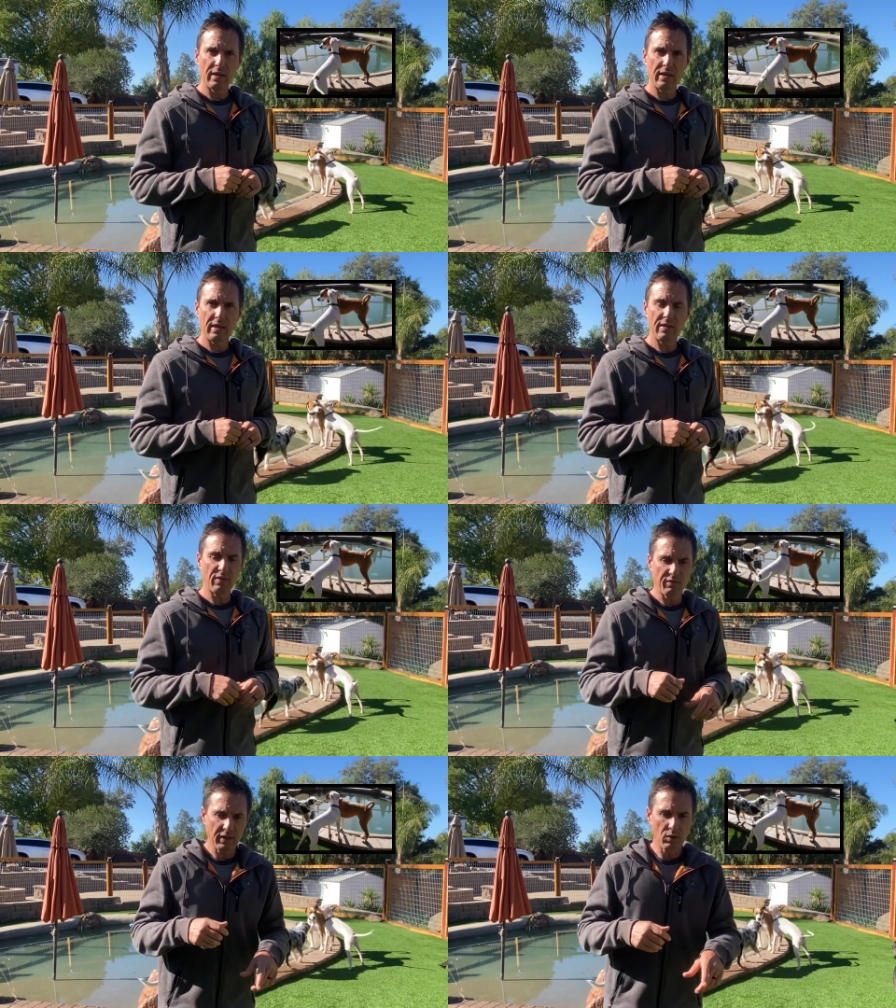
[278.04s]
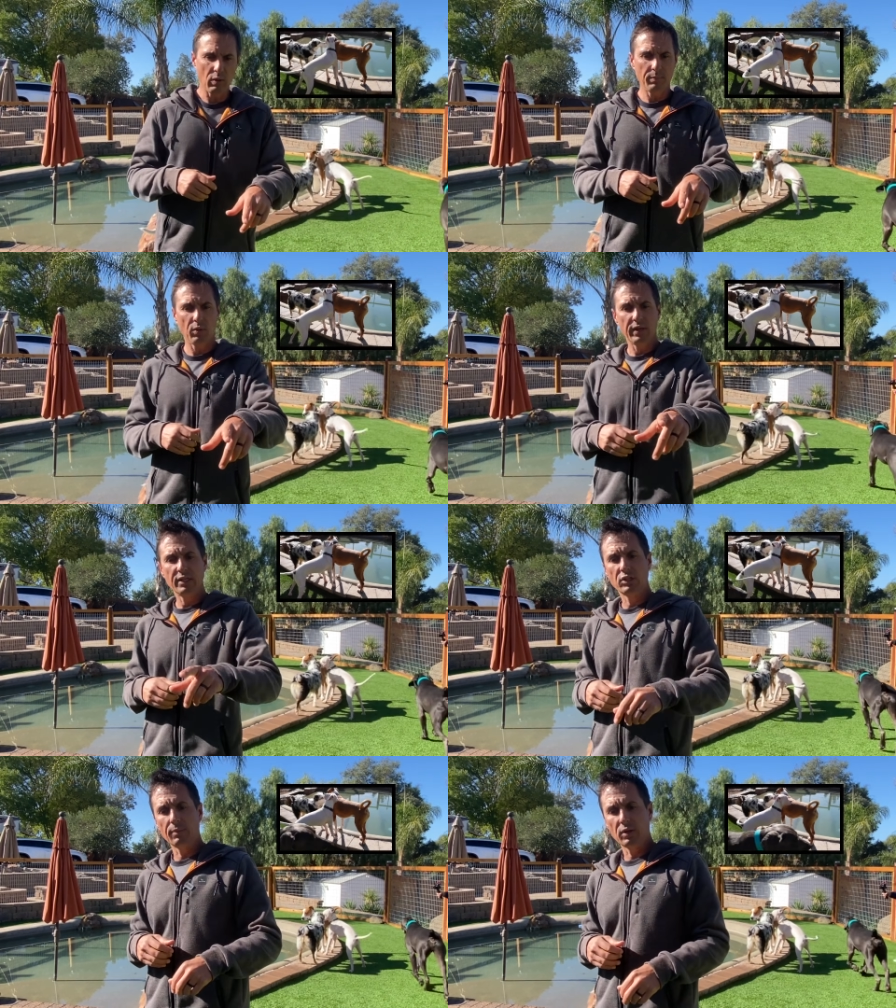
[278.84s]
In the video at one point, he
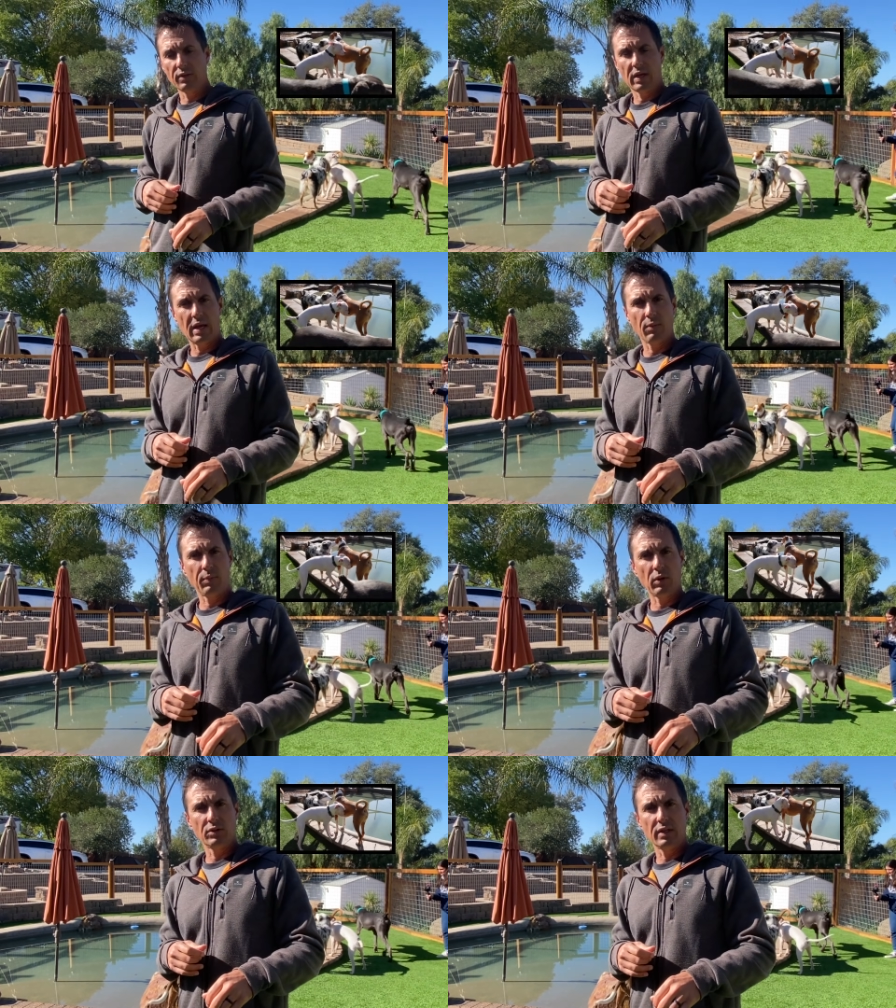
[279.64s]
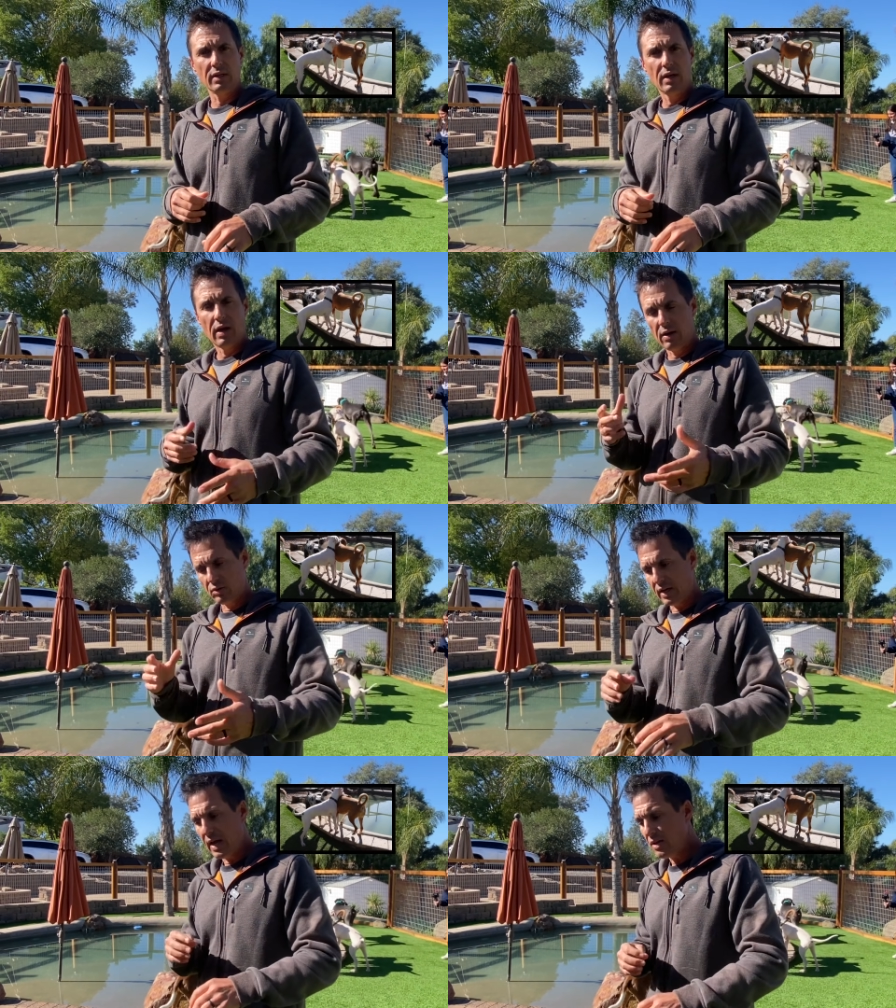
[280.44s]
jumped on the camera person. I was
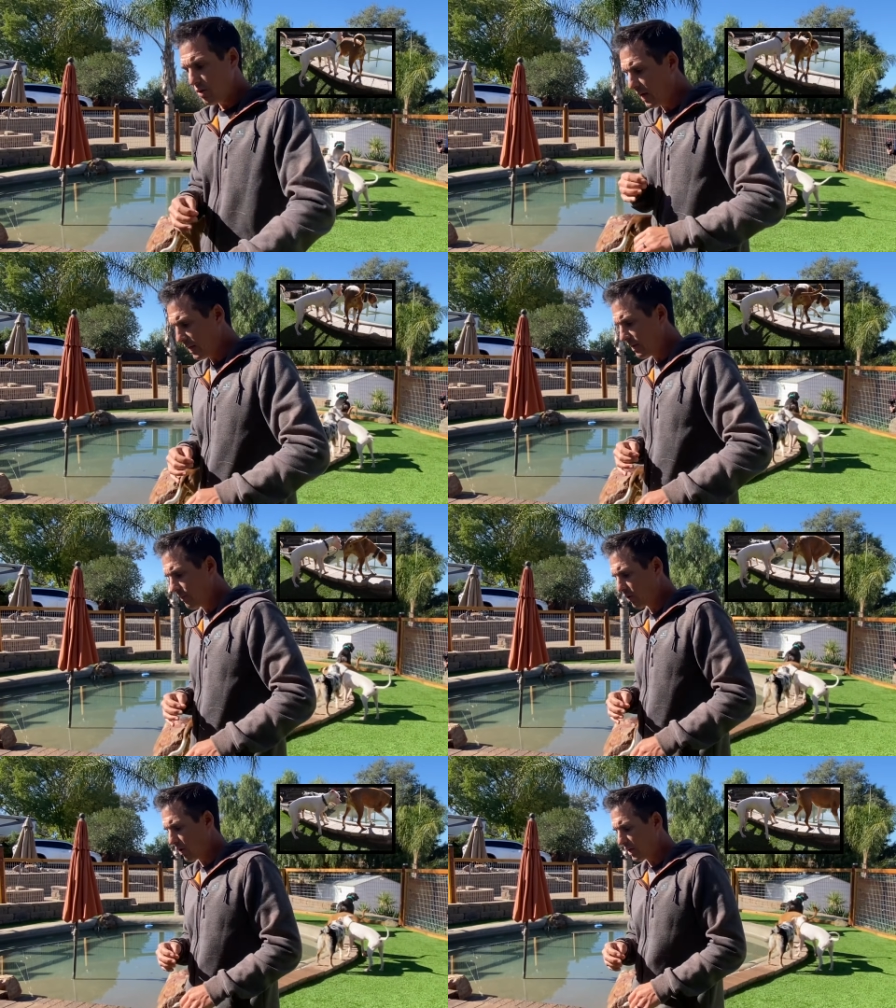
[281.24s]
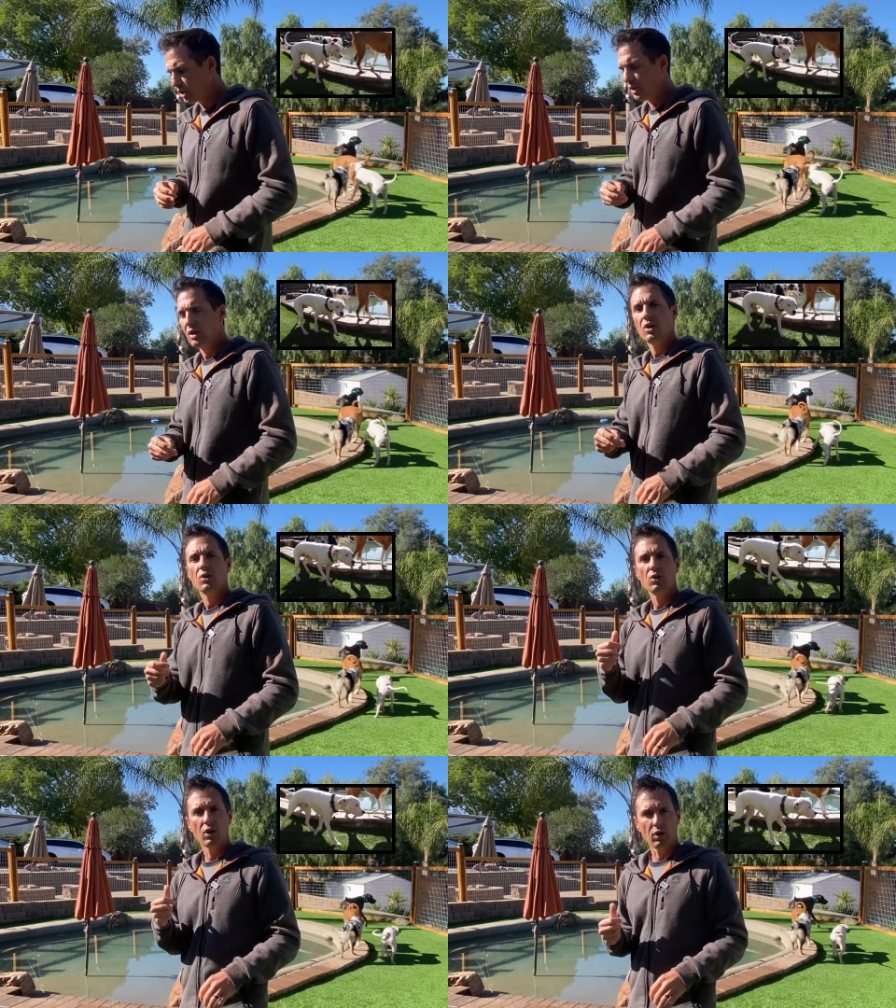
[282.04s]
like, hey, you got to give him a correction.
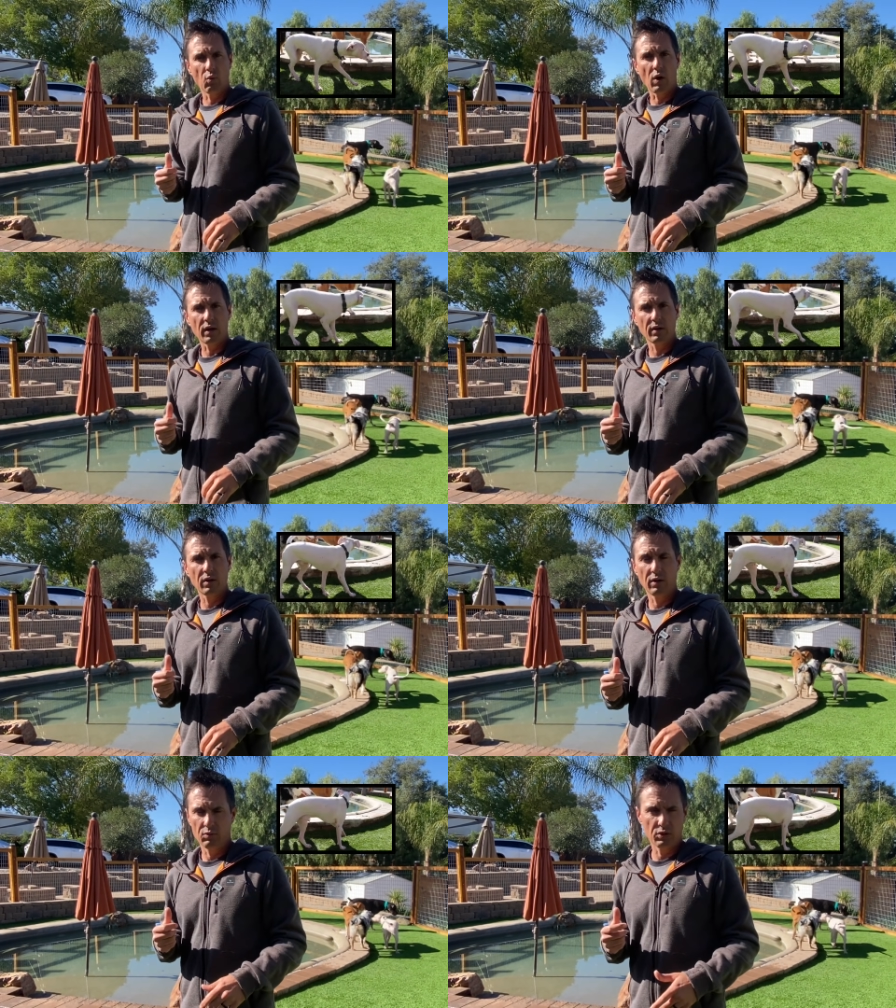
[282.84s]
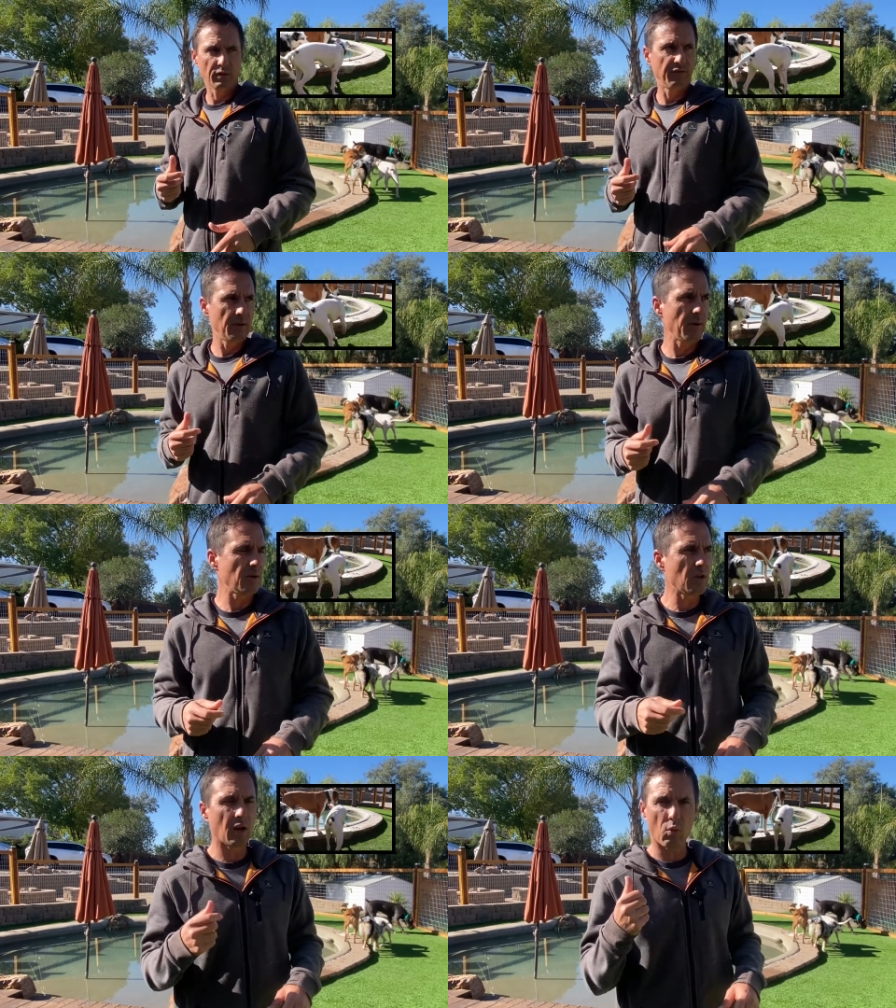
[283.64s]
You got to walk, it was a female,
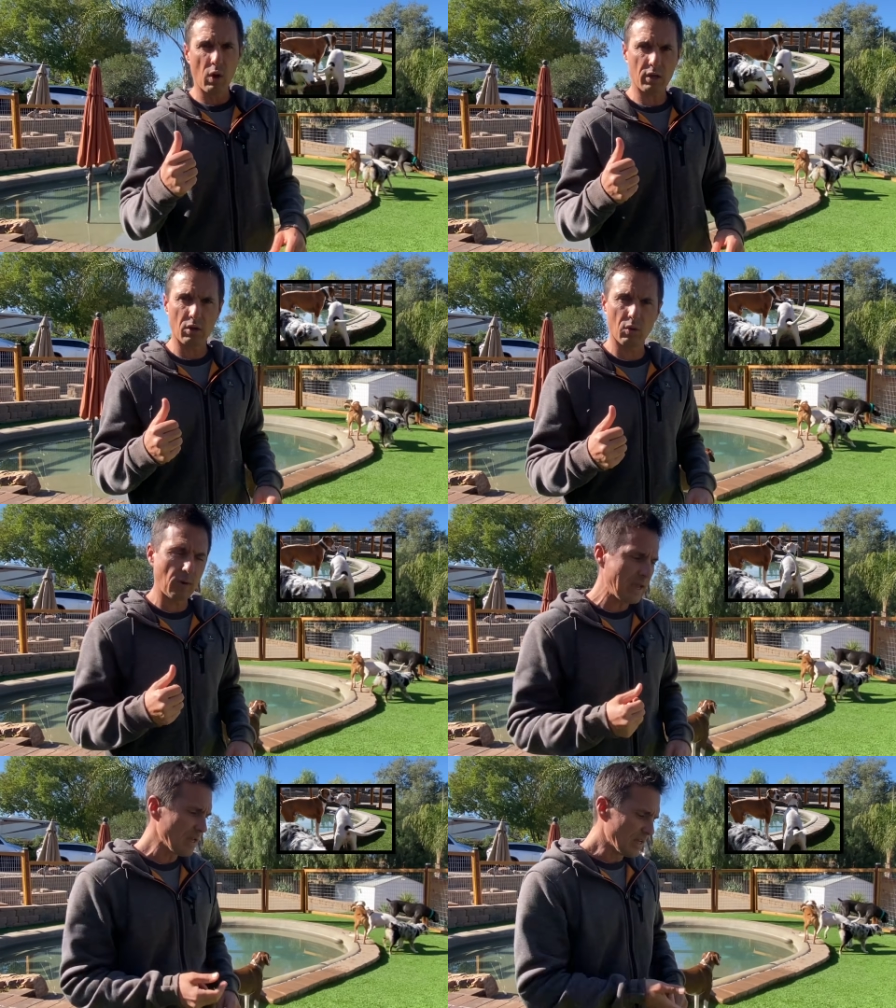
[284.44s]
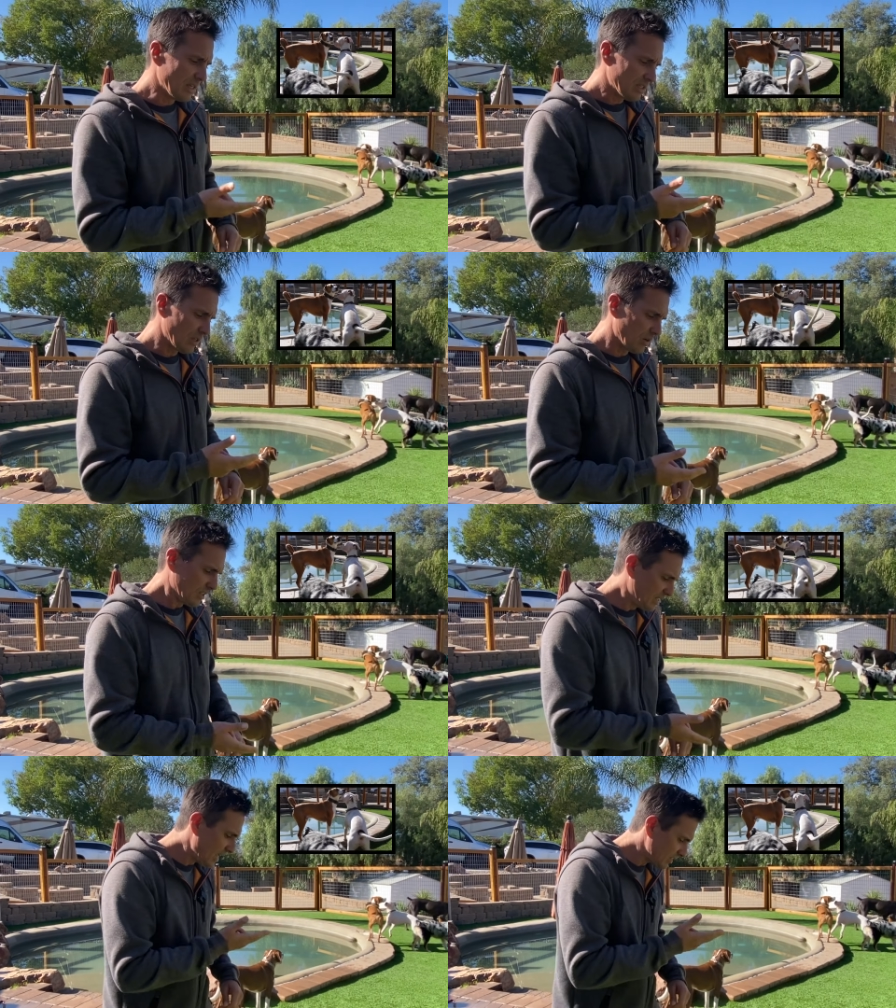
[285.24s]
you got to walk her away. Sarah,
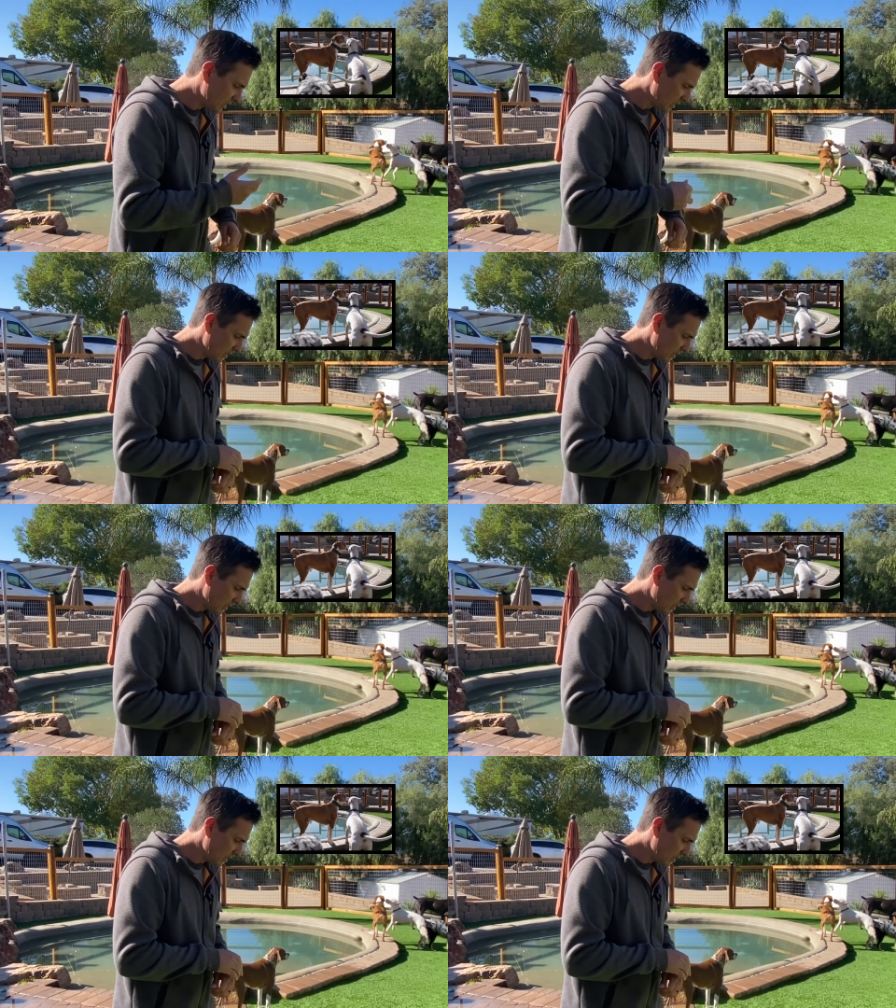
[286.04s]
sit.